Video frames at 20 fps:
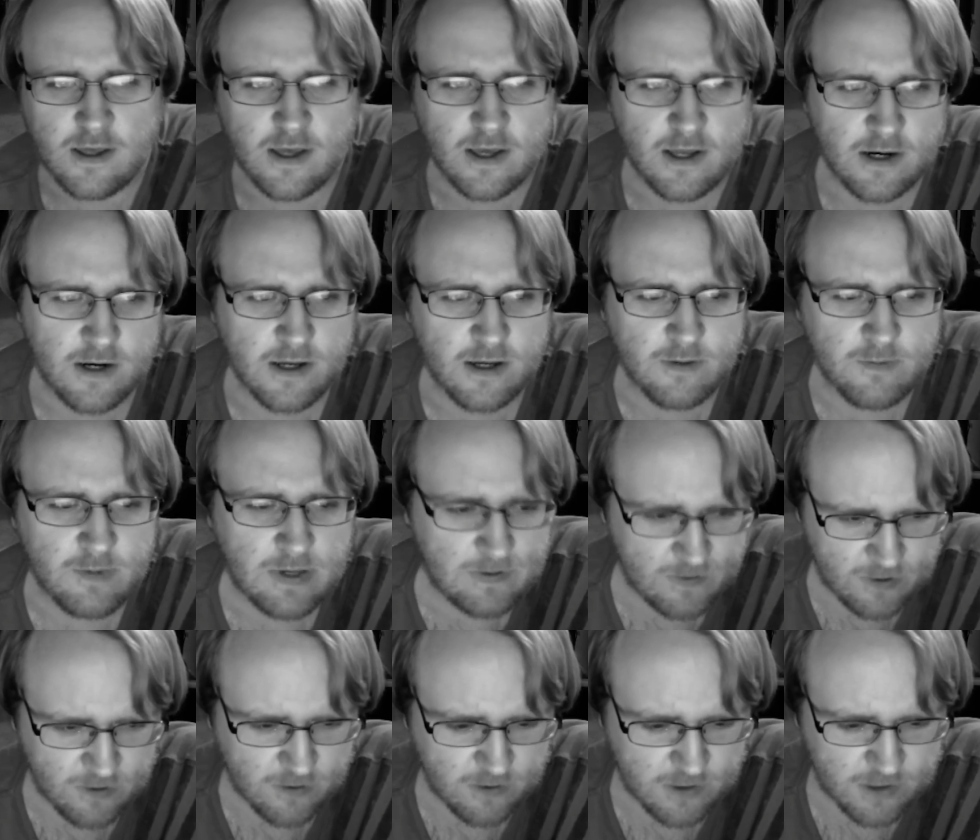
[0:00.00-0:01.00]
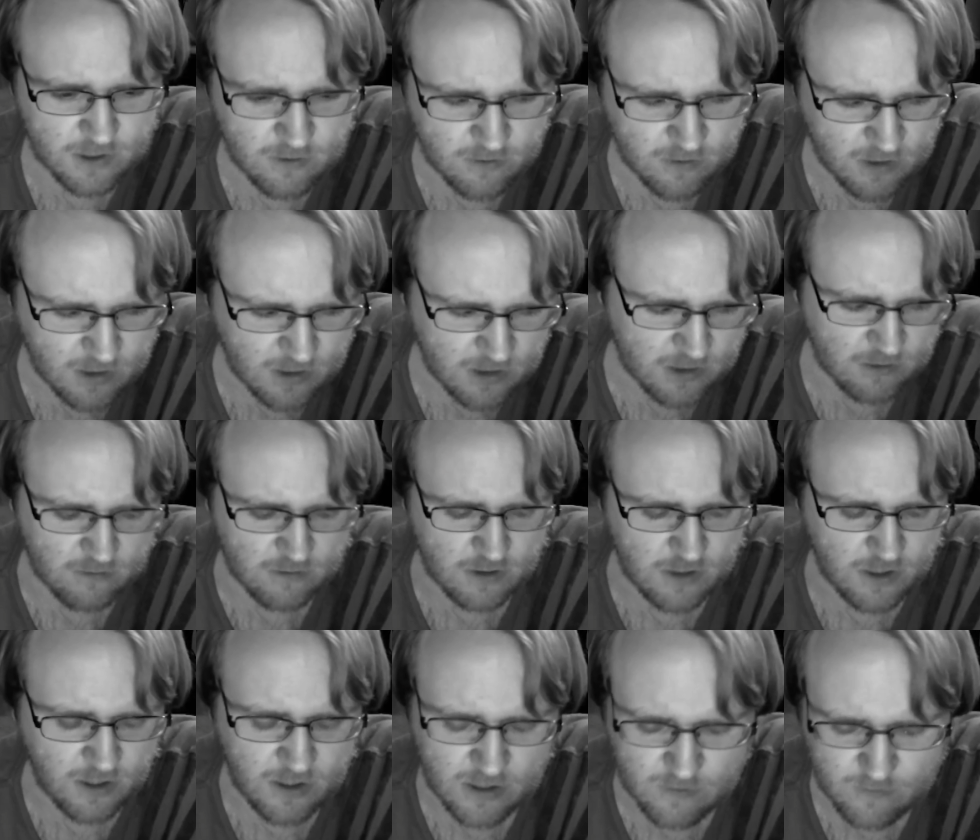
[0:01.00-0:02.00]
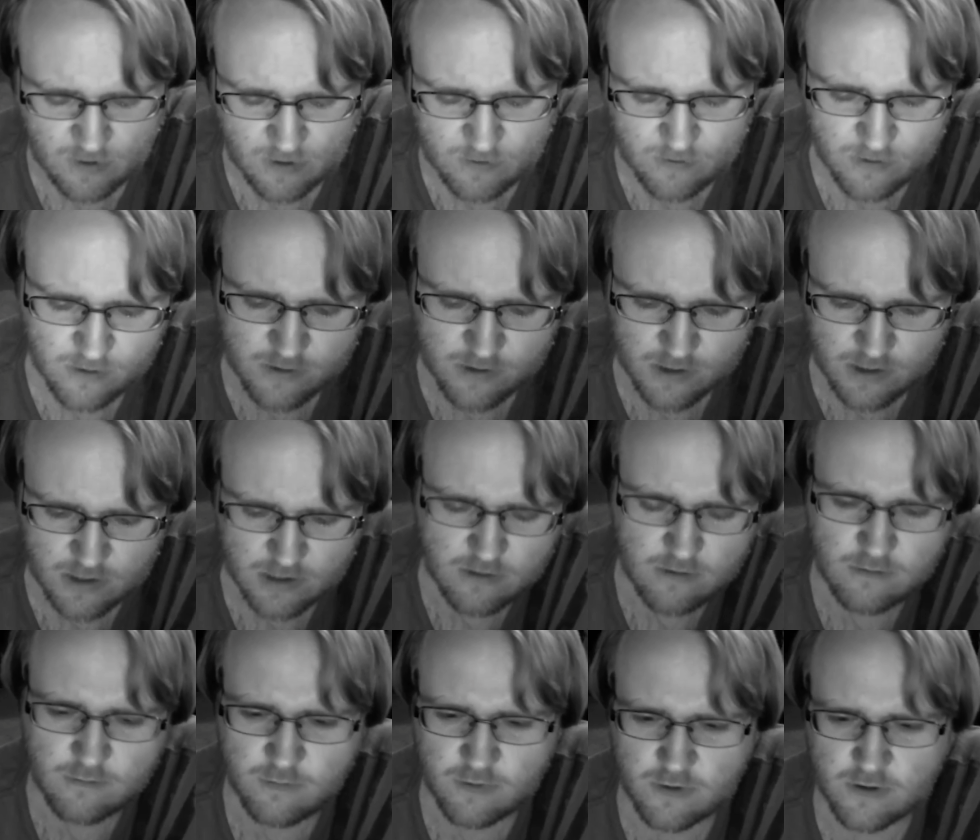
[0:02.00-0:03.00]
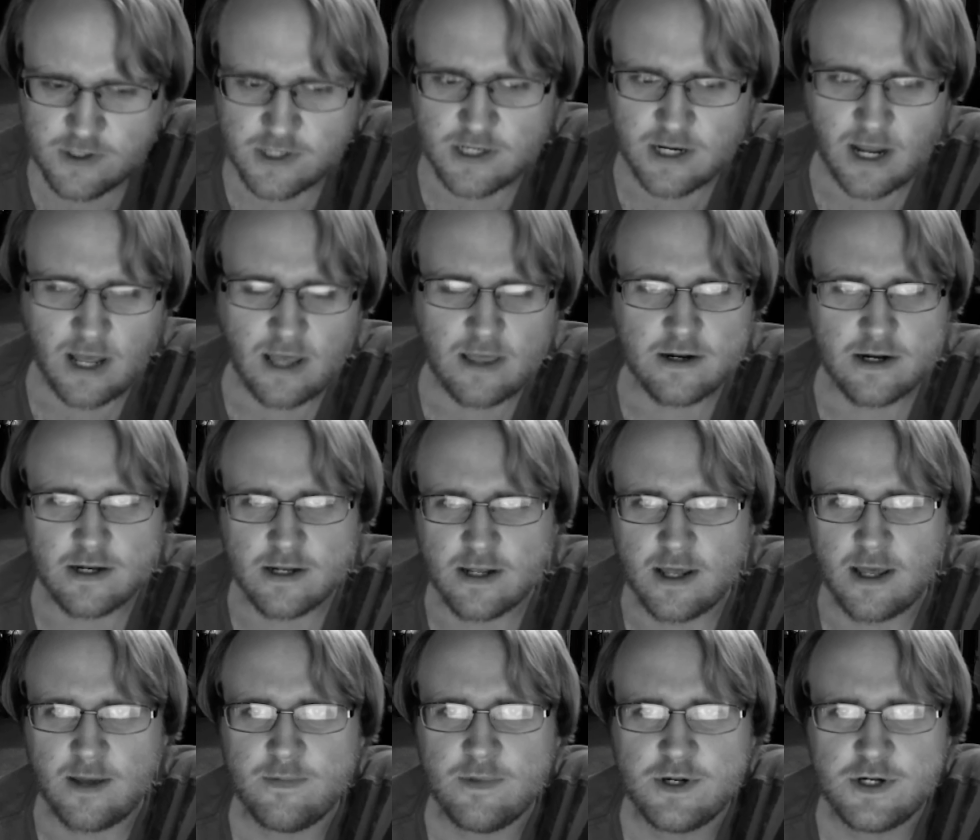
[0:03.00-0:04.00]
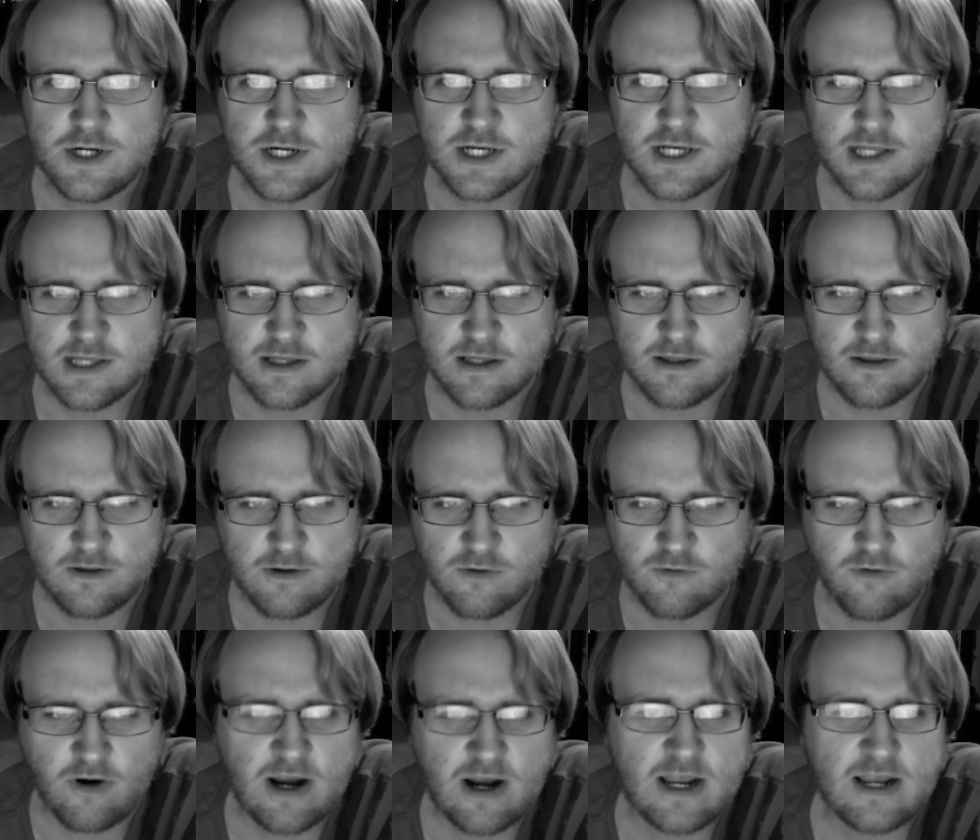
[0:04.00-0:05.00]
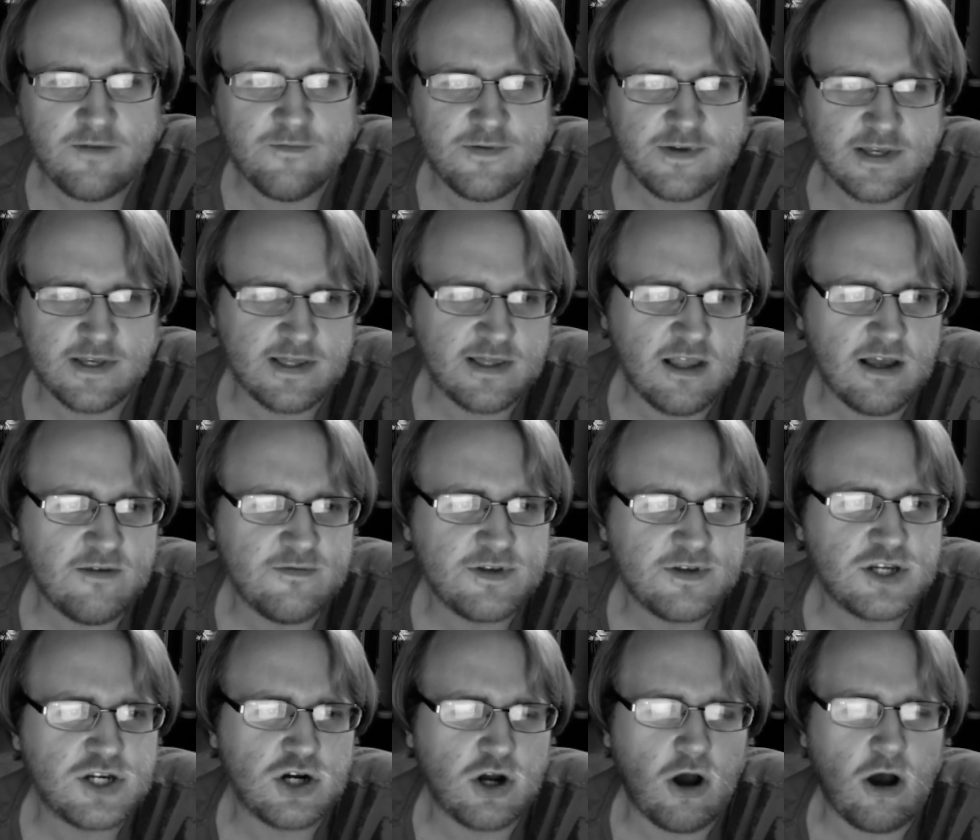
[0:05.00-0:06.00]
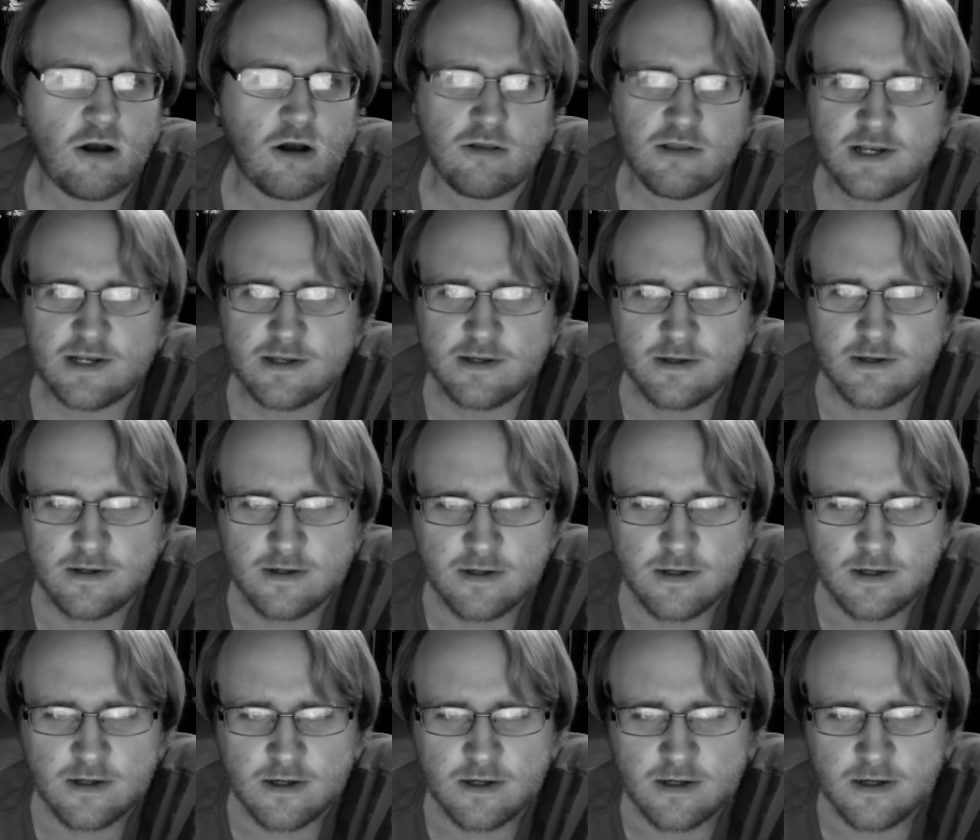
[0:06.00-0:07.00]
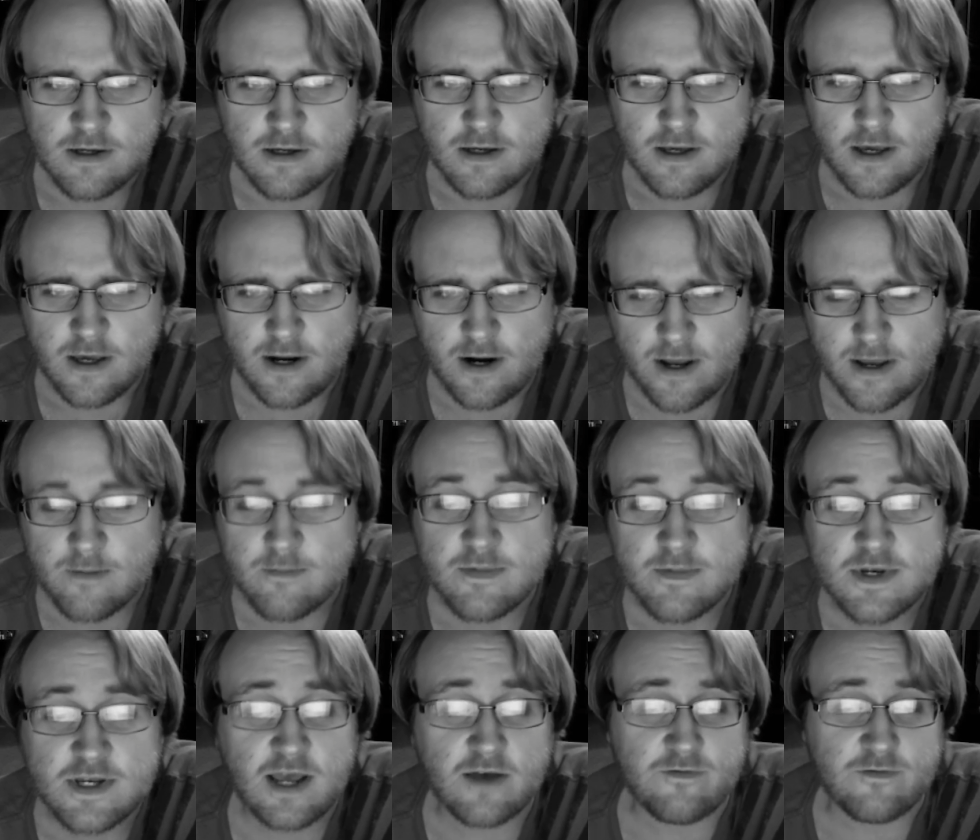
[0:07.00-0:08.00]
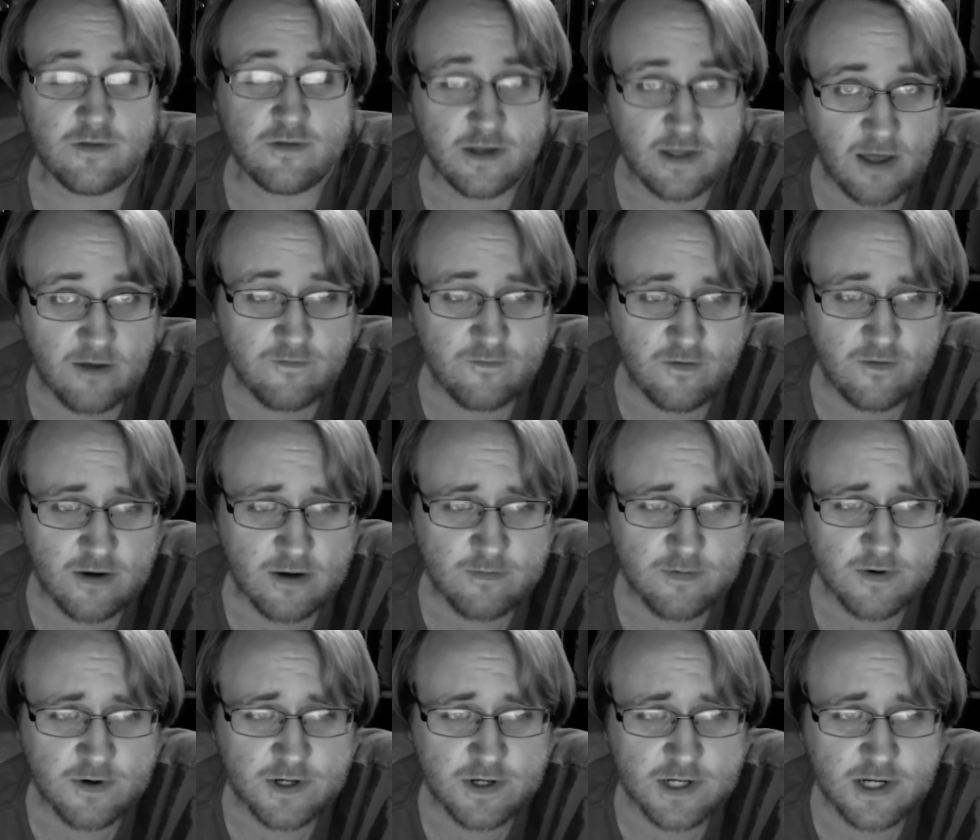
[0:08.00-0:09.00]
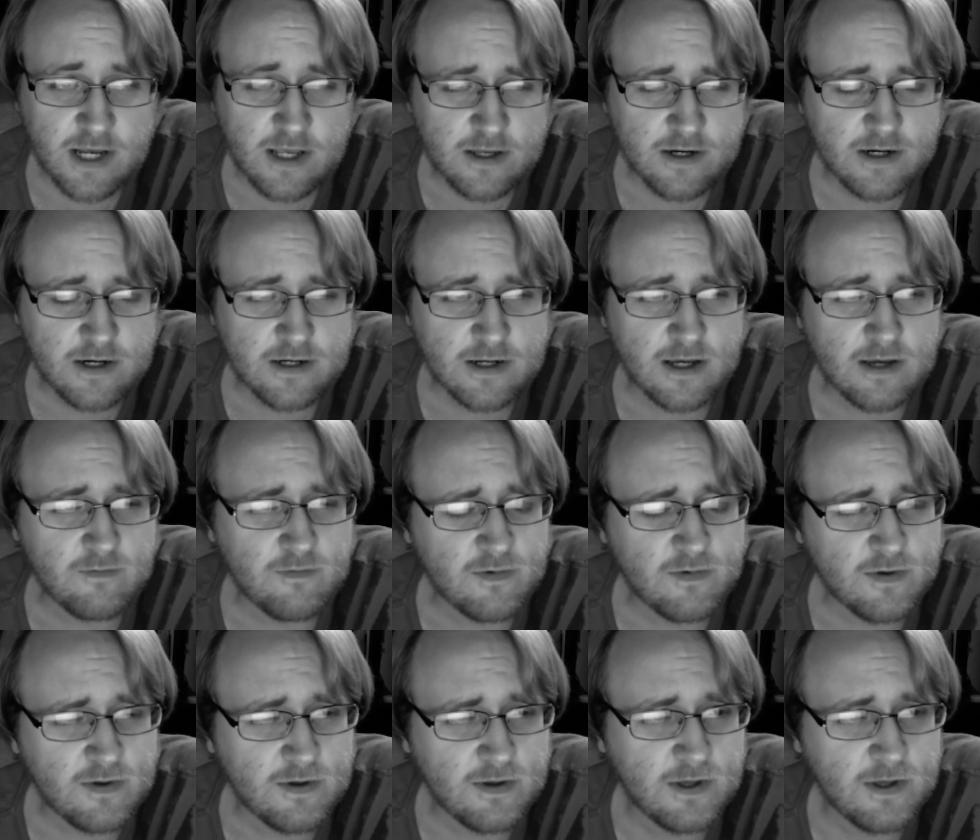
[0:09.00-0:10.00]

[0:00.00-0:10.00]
And maybe those two things are related. Maybe there's a certain personality type that just craves and loves chocolate. And I am definitely that fucking personality type.